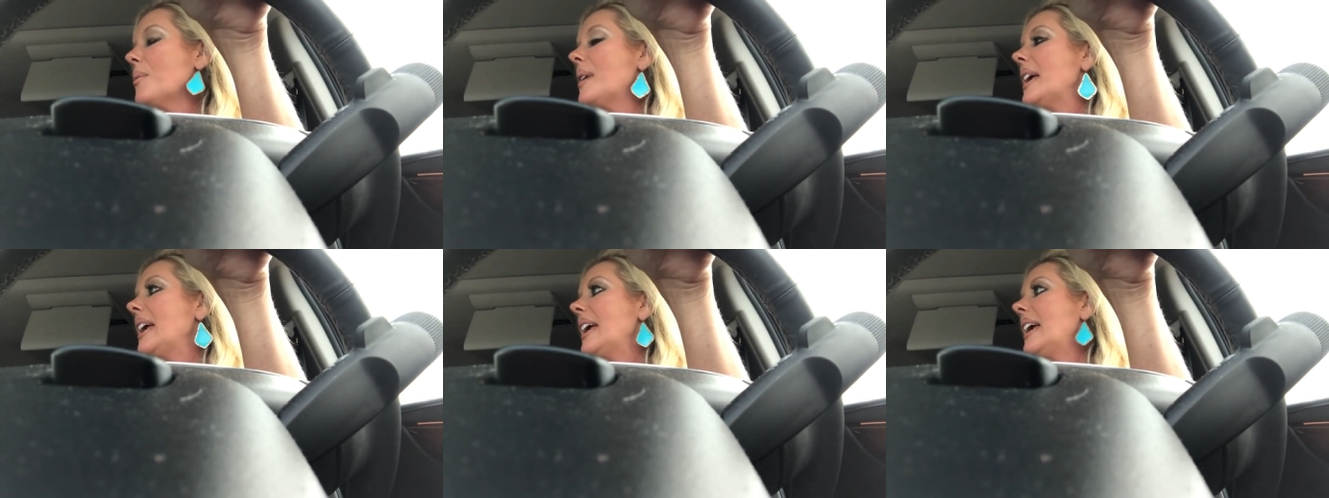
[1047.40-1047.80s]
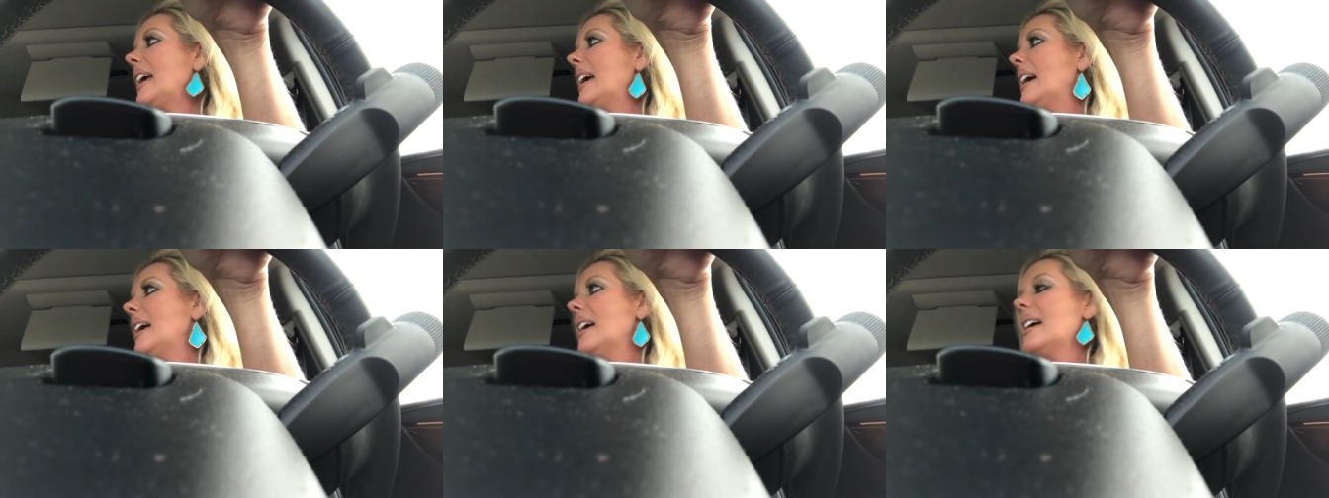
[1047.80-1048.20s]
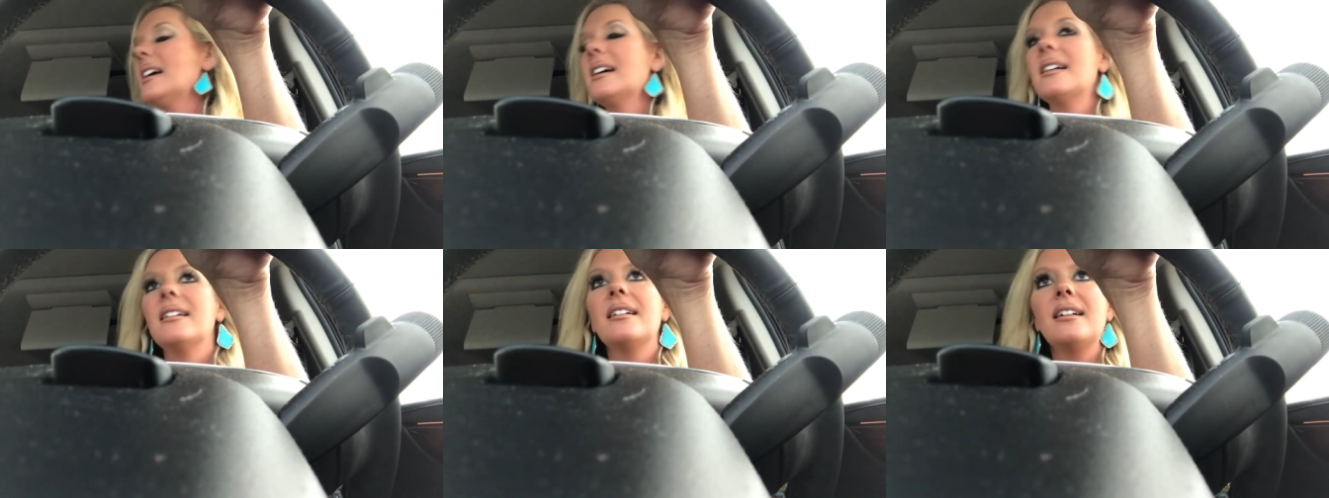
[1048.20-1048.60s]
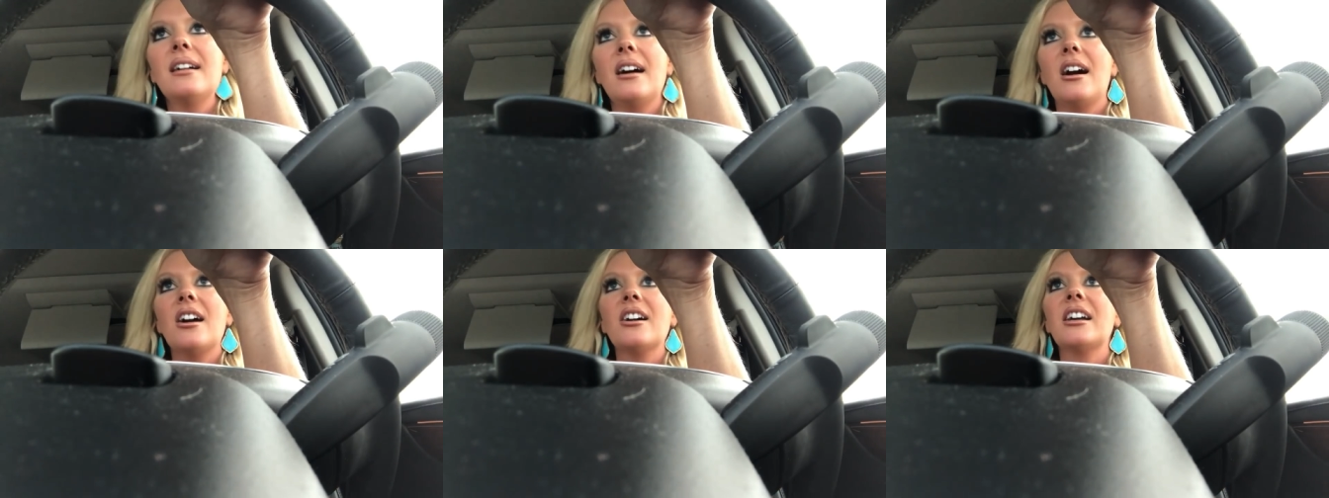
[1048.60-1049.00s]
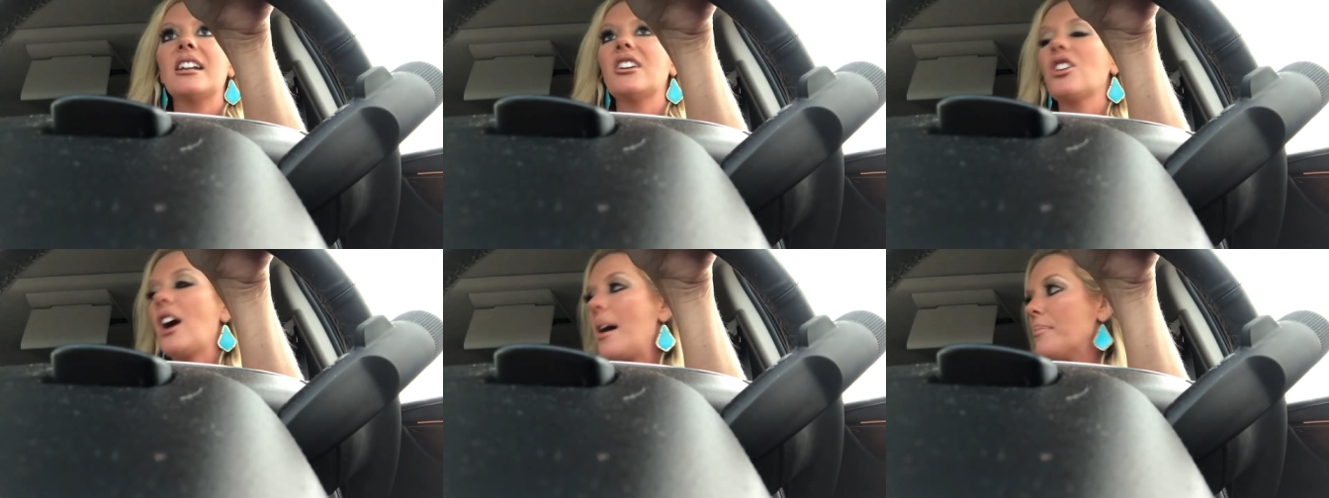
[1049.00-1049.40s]
we are
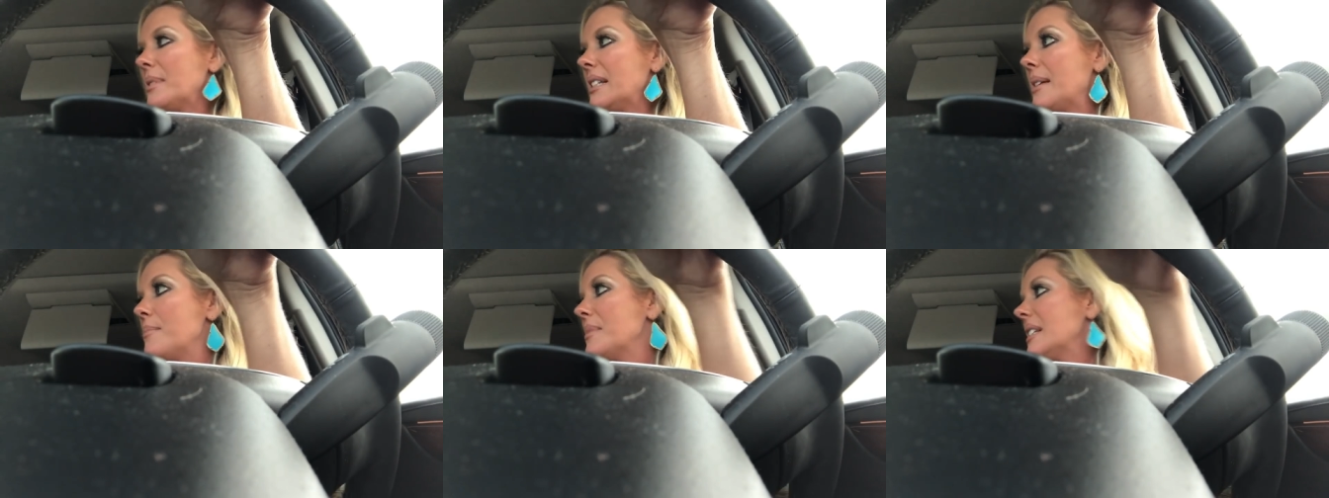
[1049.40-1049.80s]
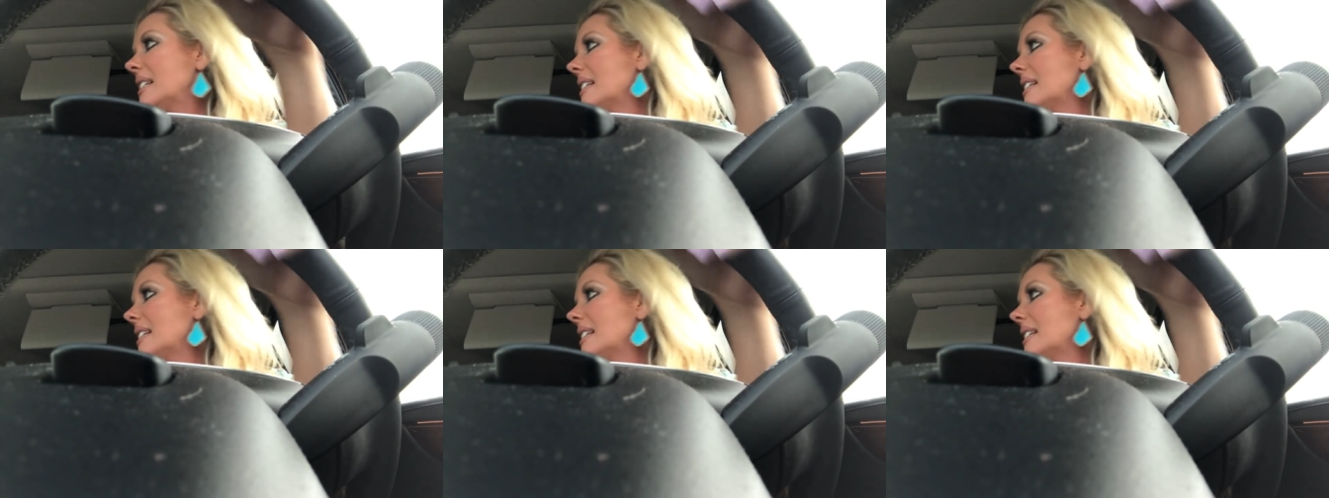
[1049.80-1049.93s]
going to grab some